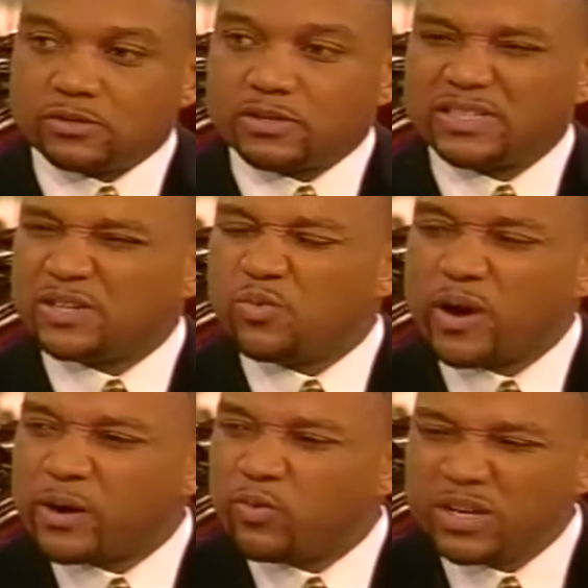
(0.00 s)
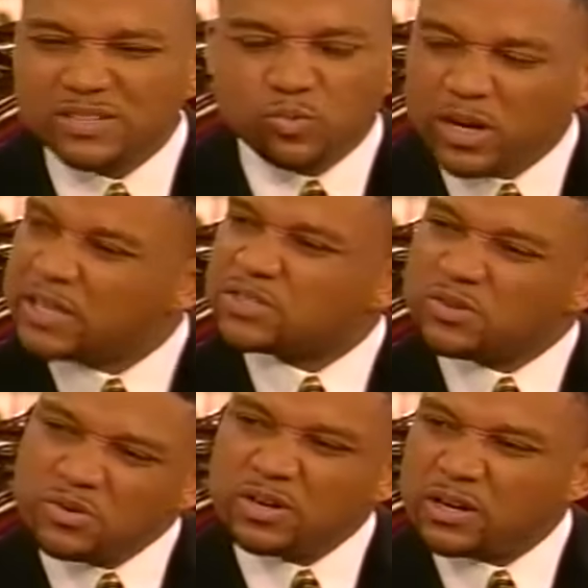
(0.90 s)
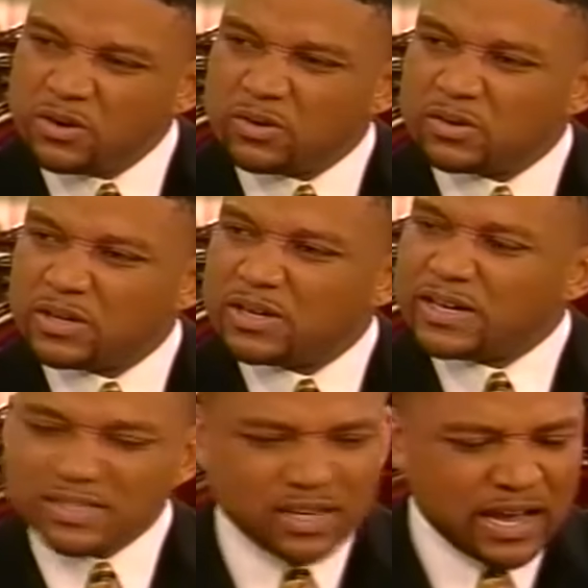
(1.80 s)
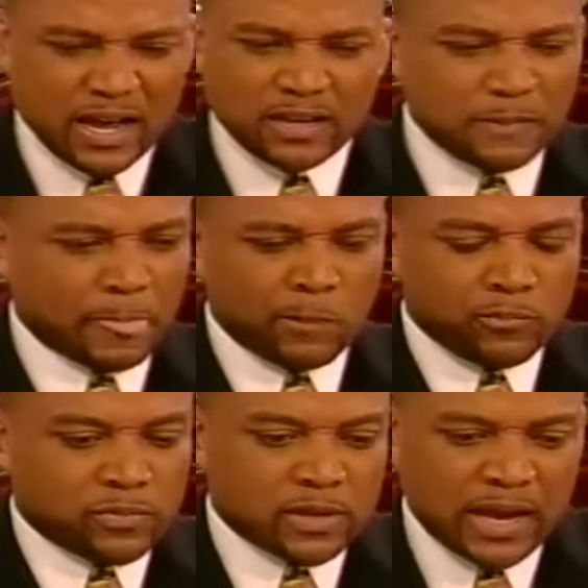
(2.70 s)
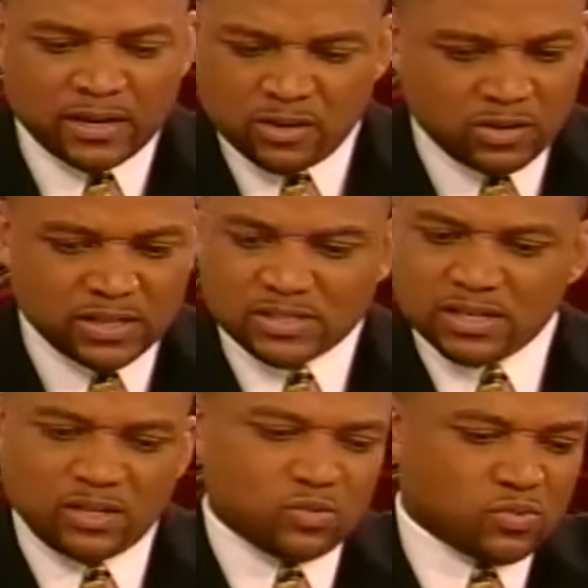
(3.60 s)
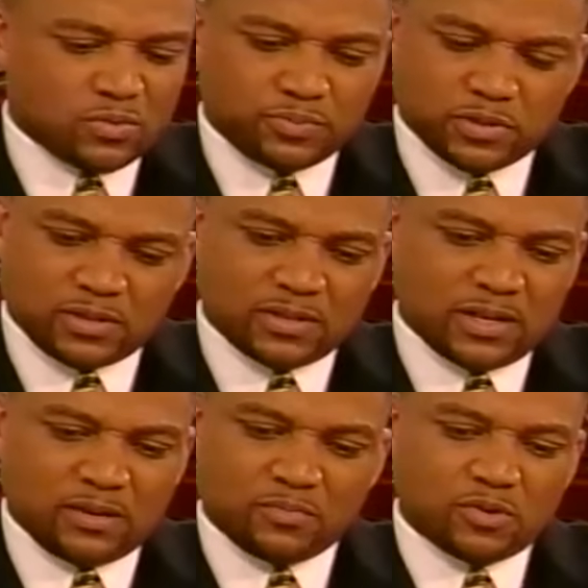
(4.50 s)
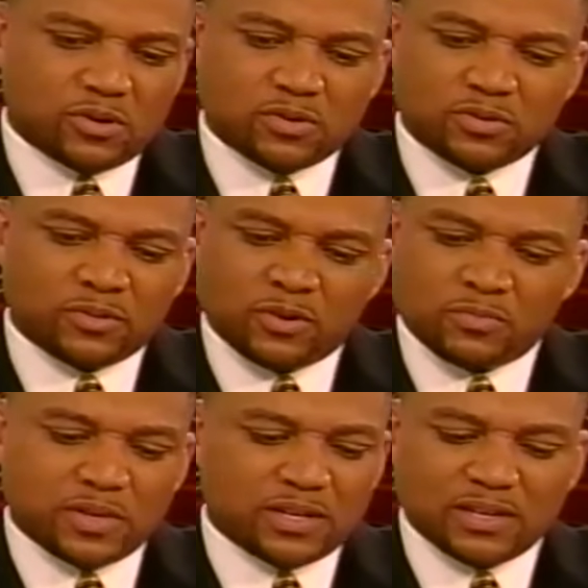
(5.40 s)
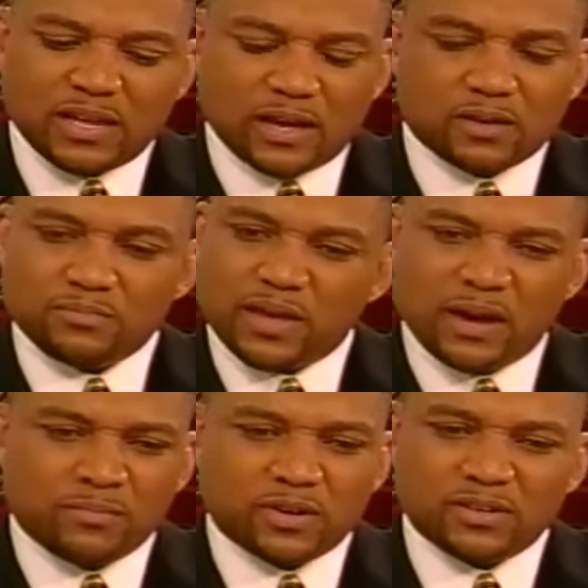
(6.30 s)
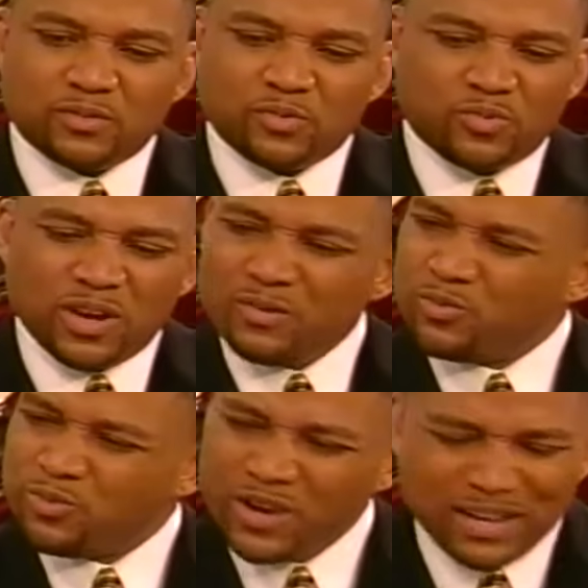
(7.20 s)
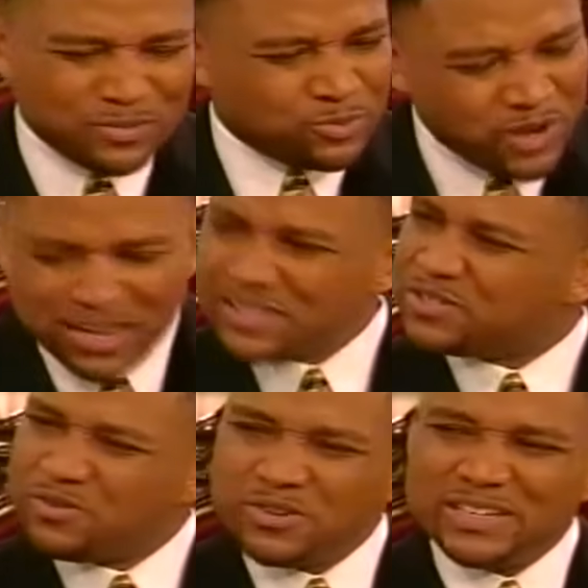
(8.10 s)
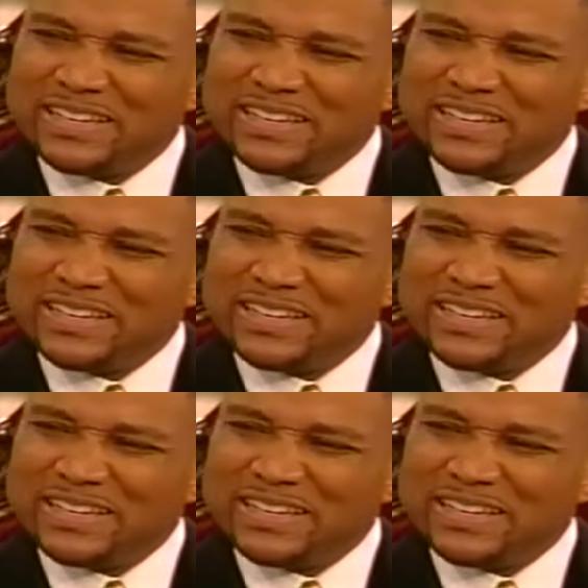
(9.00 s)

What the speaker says: I said, what is going on? I said, God, I know they say you won't put any more on me than I can bear, but what is going?